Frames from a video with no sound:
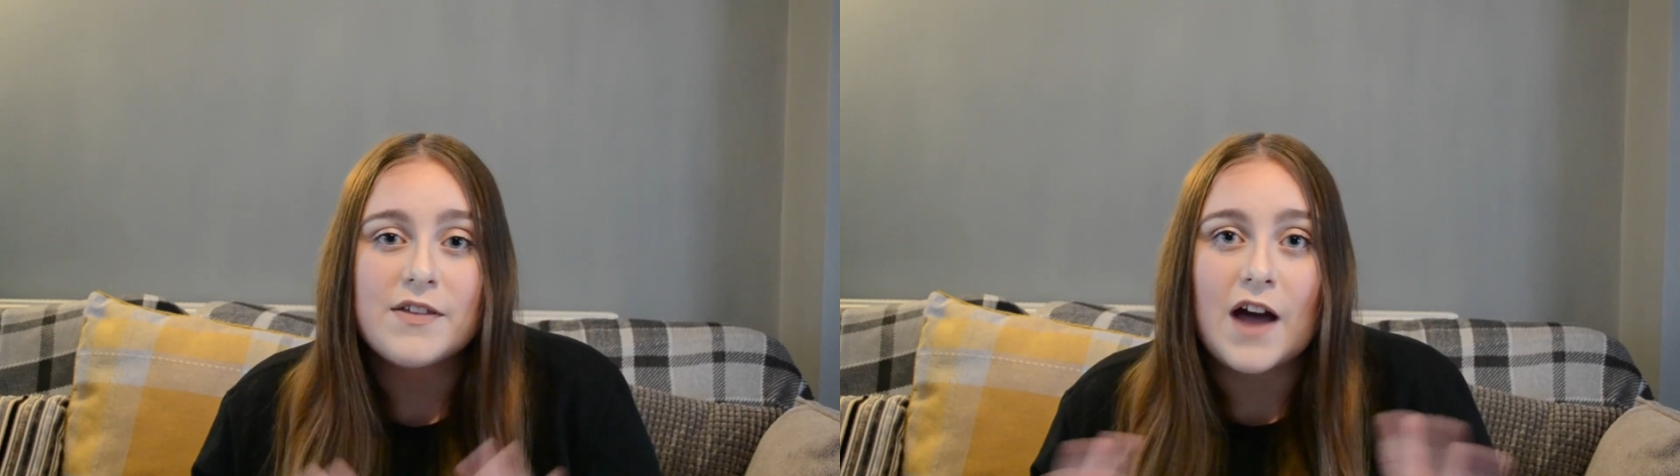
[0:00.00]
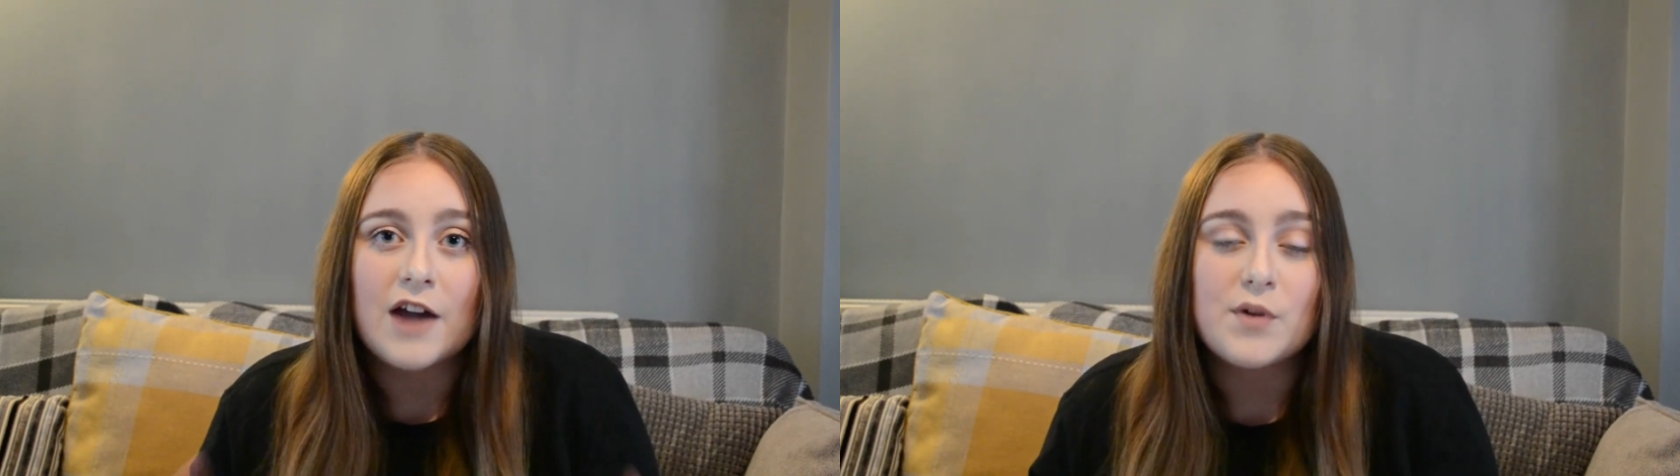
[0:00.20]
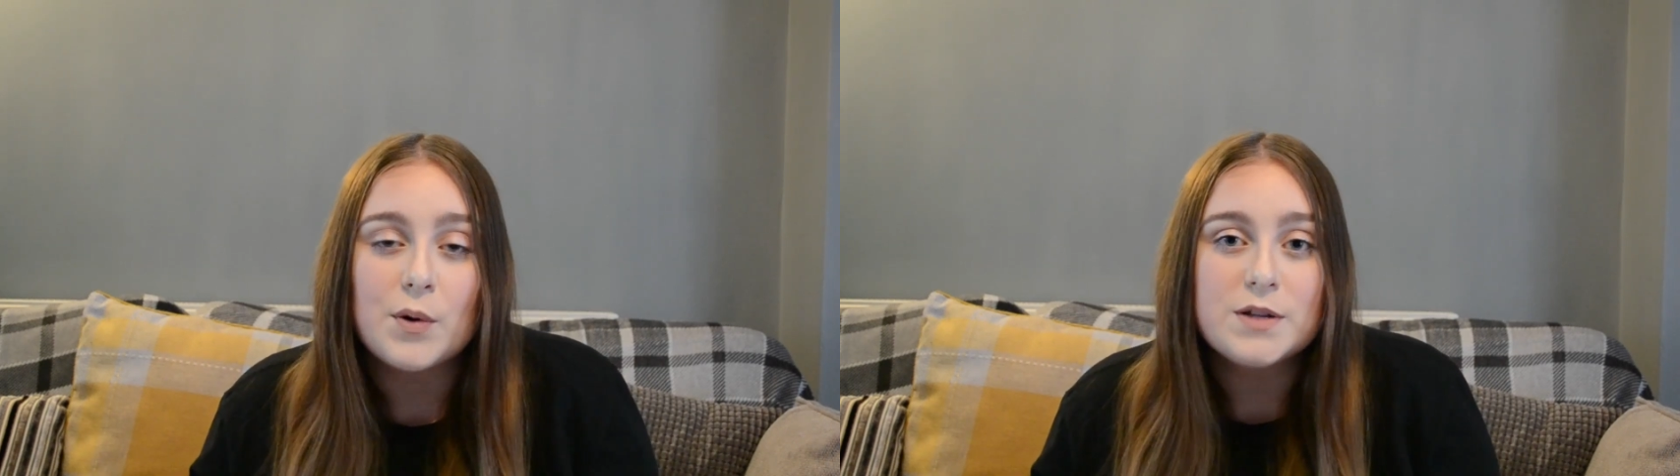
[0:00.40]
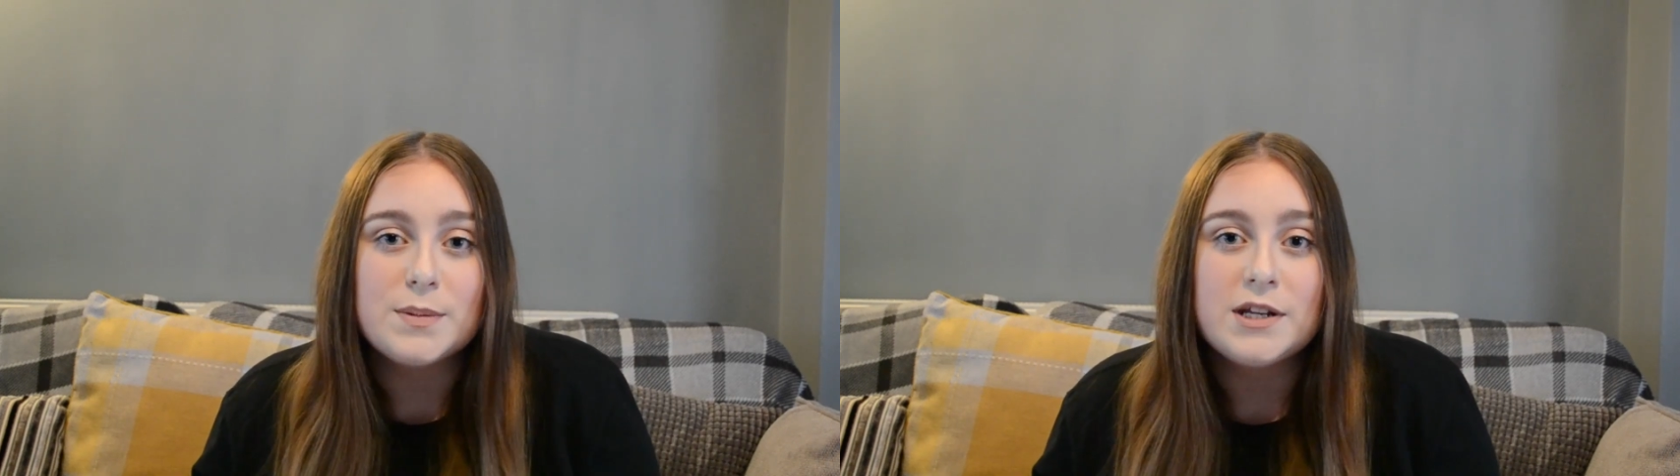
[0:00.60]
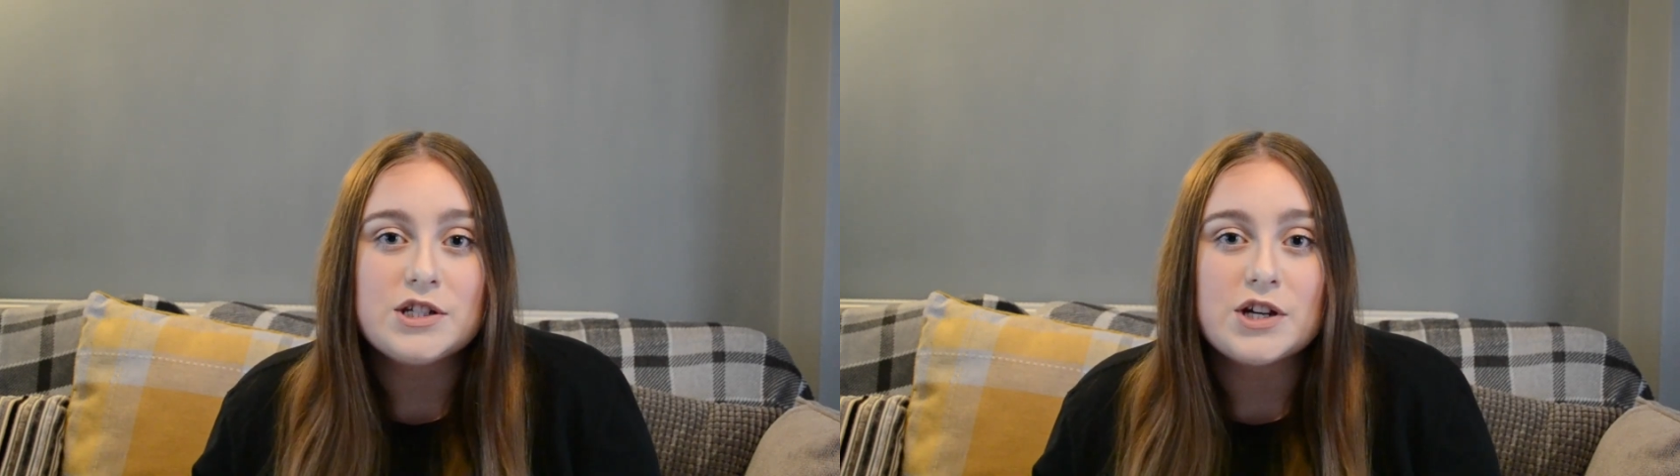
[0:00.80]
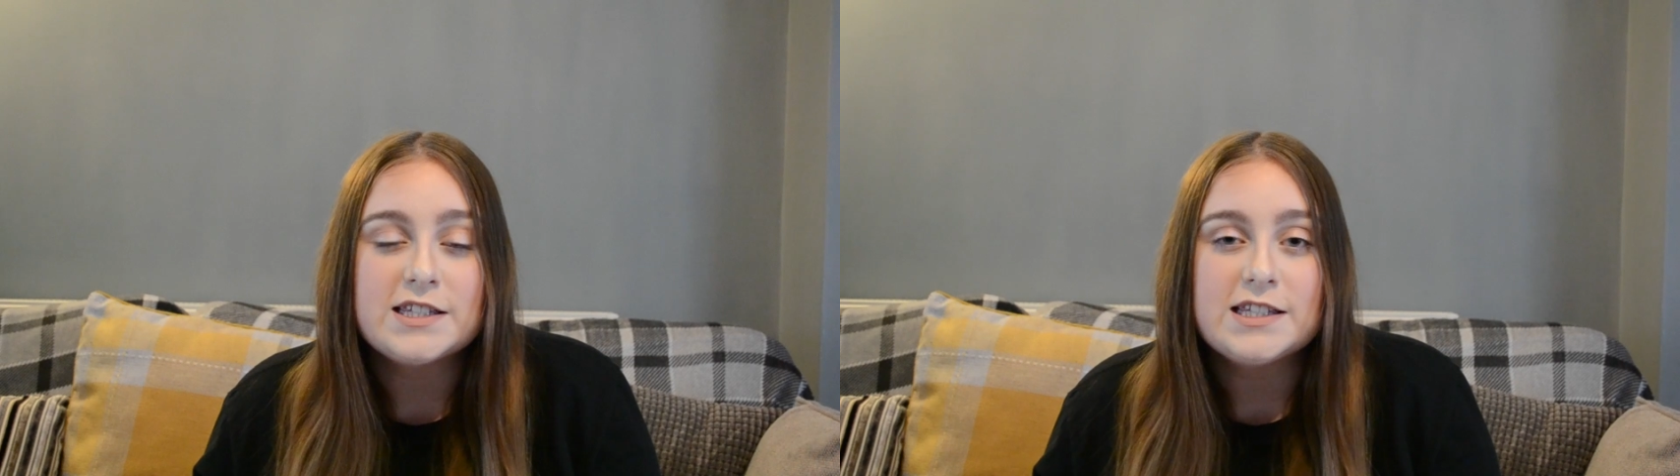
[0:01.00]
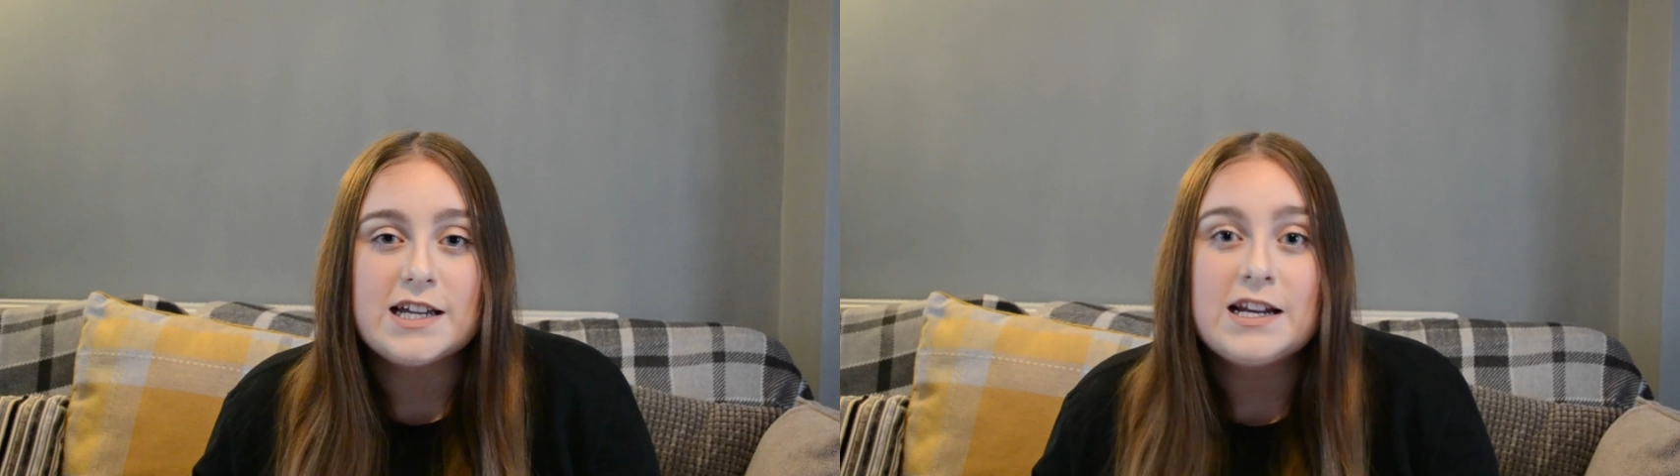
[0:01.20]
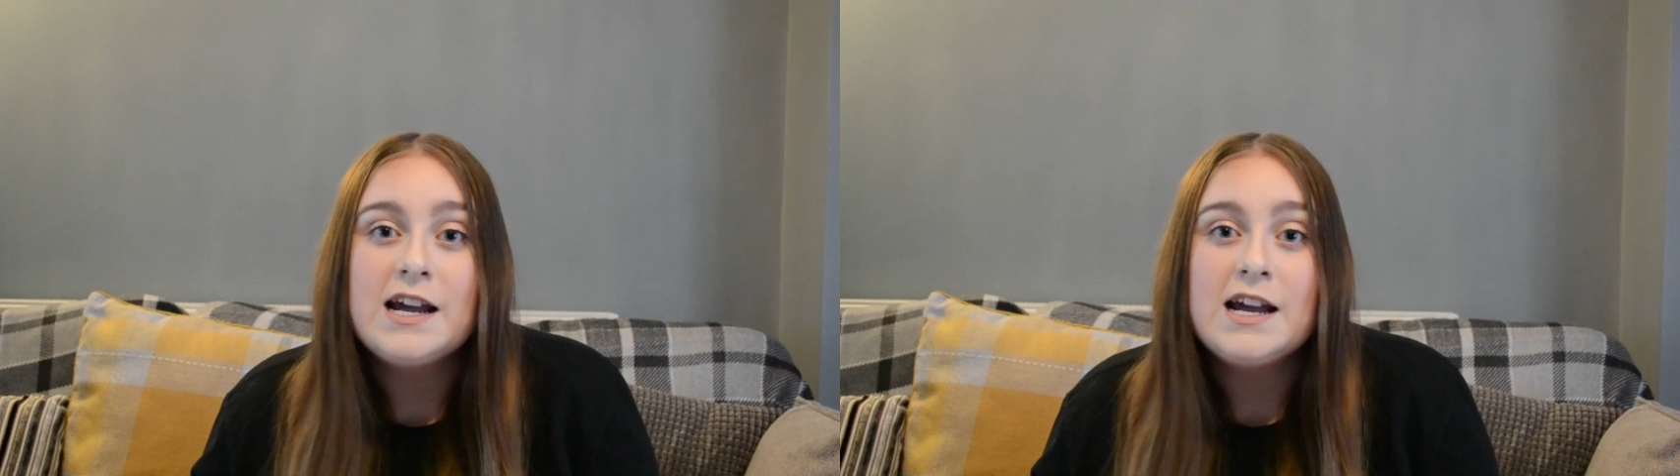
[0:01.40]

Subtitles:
that I've always been interested in.